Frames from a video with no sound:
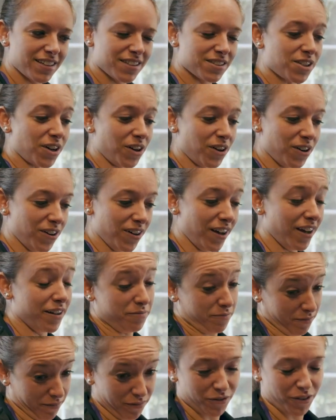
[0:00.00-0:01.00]
So
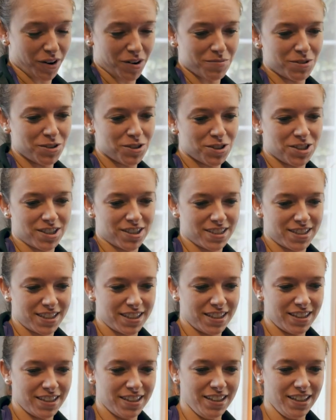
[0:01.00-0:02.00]
I'm from New
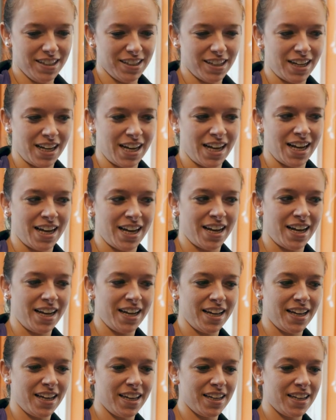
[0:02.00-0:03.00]
Jersey.
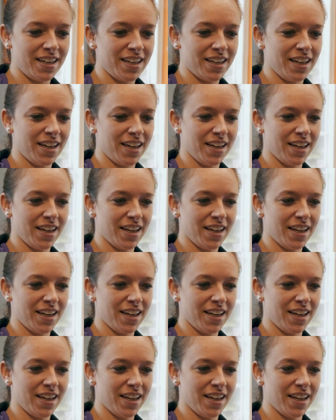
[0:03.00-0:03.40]
I